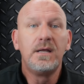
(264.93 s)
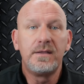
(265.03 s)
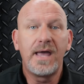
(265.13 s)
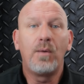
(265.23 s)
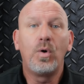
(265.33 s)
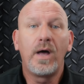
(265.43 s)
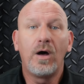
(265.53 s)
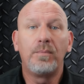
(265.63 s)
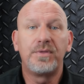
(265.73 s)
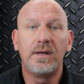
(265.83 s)
That will
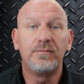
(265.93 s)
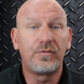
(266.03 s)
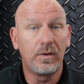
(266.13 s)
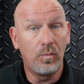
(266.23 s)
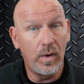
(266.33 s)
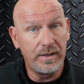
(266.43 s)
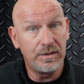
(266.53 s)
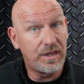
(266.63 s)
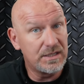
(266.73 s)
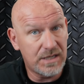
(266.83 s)
help them from
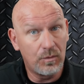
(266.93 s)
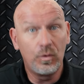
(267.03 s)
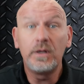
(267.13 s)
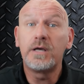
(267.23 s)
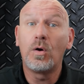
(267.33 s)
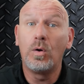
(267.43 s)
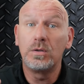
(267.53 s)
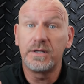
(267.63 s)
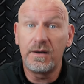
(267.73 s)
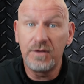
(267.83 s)
when things get really
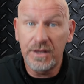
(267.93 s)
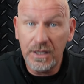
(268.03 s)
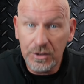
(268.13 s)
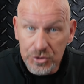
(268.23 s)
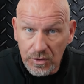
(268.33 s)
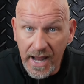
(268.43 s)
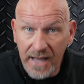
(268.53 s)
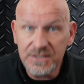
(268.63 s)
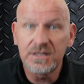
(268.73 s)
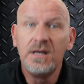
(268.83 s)
cold and everything
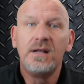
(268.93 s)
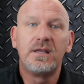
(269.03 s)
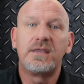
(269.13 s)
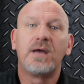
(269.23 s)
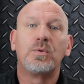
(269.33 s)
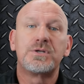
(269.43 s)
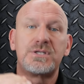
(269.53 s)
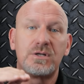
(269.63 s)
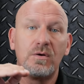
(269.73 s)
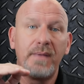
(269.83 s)
contracts, that they will
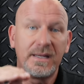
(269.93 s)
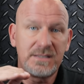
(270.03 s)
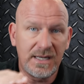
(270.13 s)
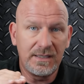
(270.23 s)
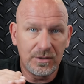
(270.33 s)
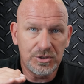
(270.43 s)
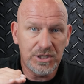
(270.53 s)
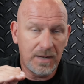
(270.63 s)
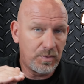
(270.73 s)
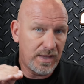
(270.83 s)
still maintain their
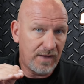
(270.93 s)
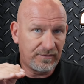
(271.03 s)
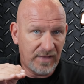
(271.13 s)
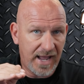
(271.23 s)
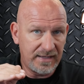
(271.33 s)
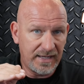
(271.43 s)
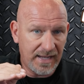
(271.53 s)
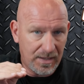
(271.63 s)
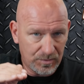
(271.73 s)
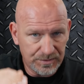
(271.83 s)
shape without
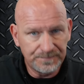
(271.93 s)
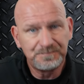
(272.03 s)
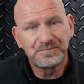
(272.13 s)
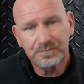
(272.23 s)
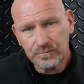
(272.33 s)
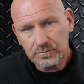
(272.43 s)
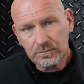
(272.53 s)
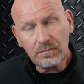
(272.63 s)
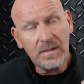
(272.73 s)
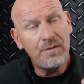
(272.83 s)
flattening out.
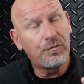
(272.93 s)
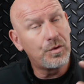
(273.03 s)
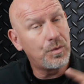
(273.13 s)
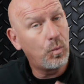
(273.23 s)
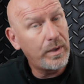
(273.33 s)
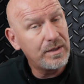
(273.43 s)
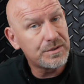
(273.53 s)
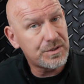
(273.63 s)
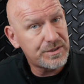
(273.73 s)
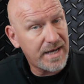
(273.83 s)
For the
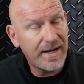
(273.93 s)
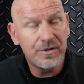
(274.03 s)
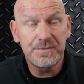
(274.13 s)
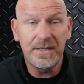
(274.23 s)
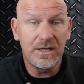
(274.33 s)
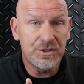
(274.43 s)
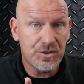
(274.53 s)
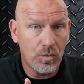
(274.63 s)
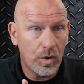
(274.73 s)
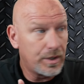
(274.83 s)
wheels or tires being
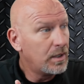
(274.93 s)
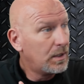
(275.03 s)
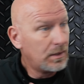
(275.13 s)
stored